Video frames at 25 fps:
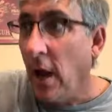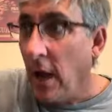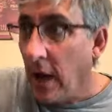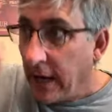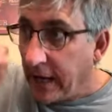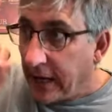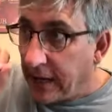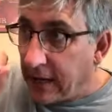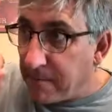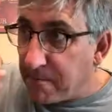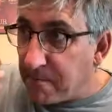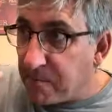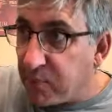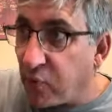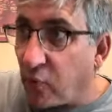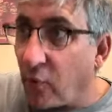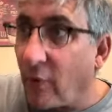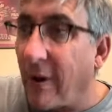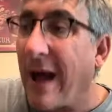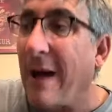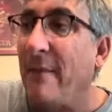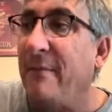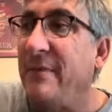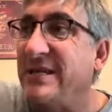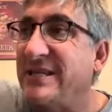He
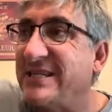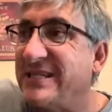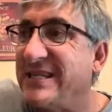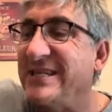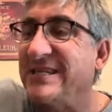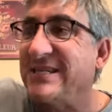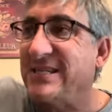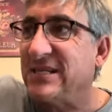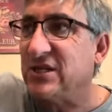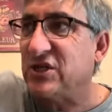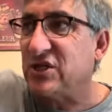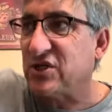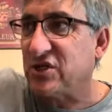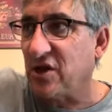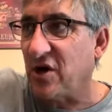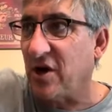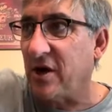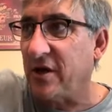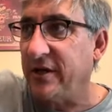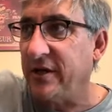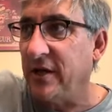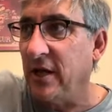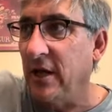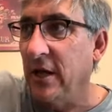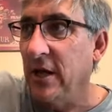promises a
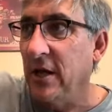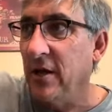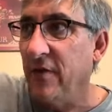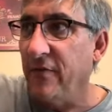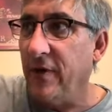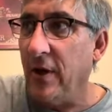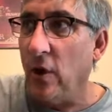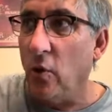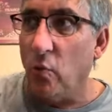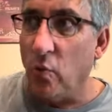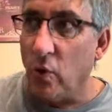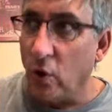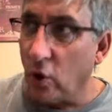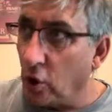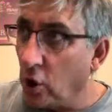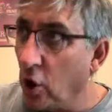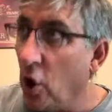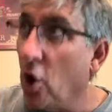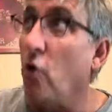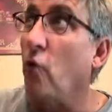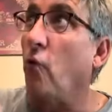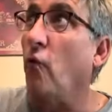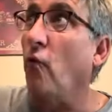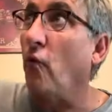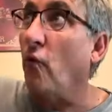son that will
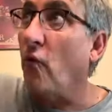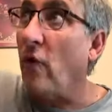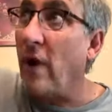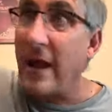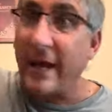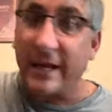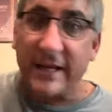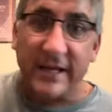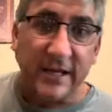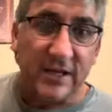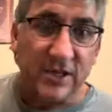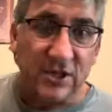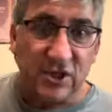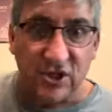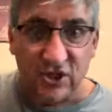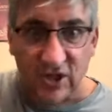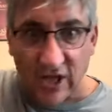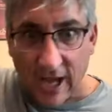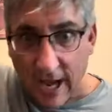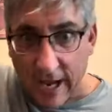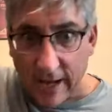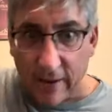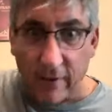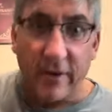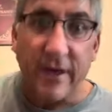
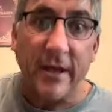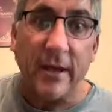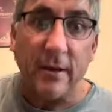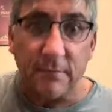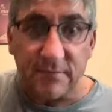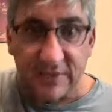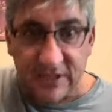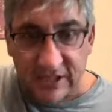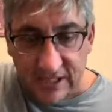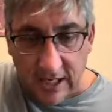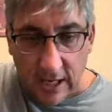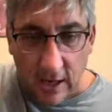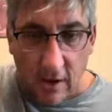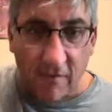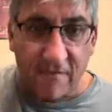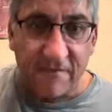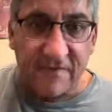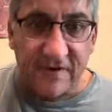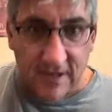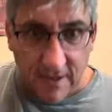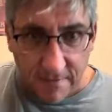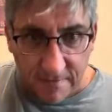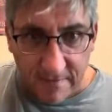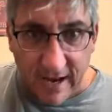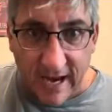reconcile himself
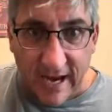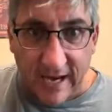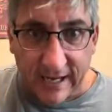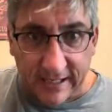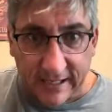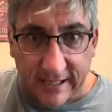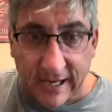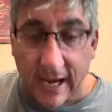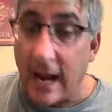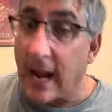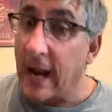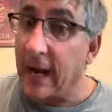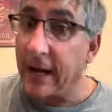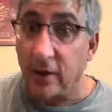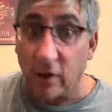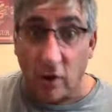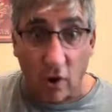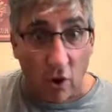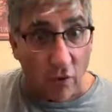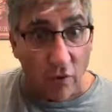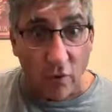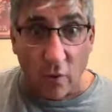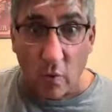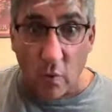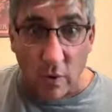to mankind,
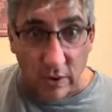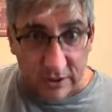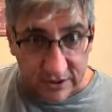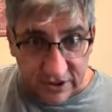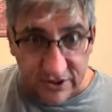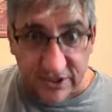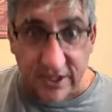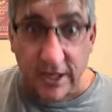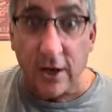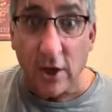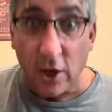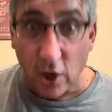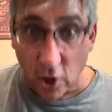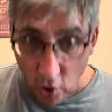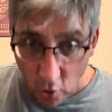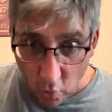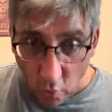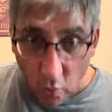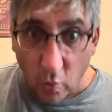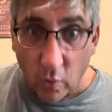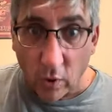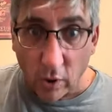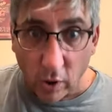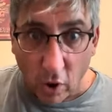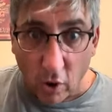all the ones that
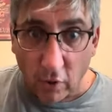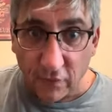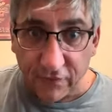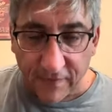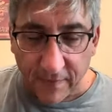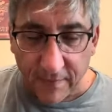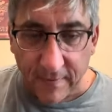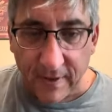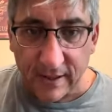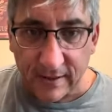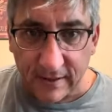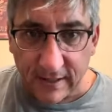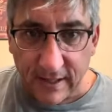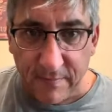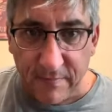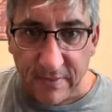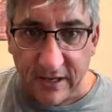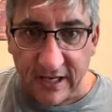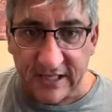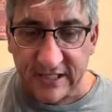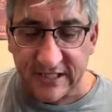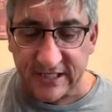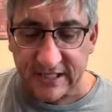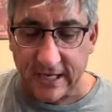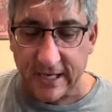will ultimately
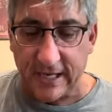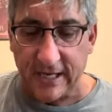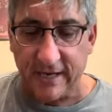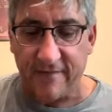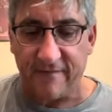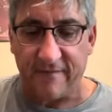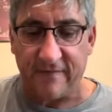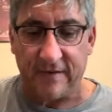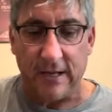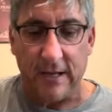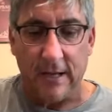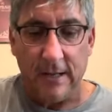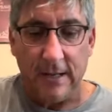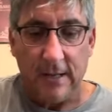be saved.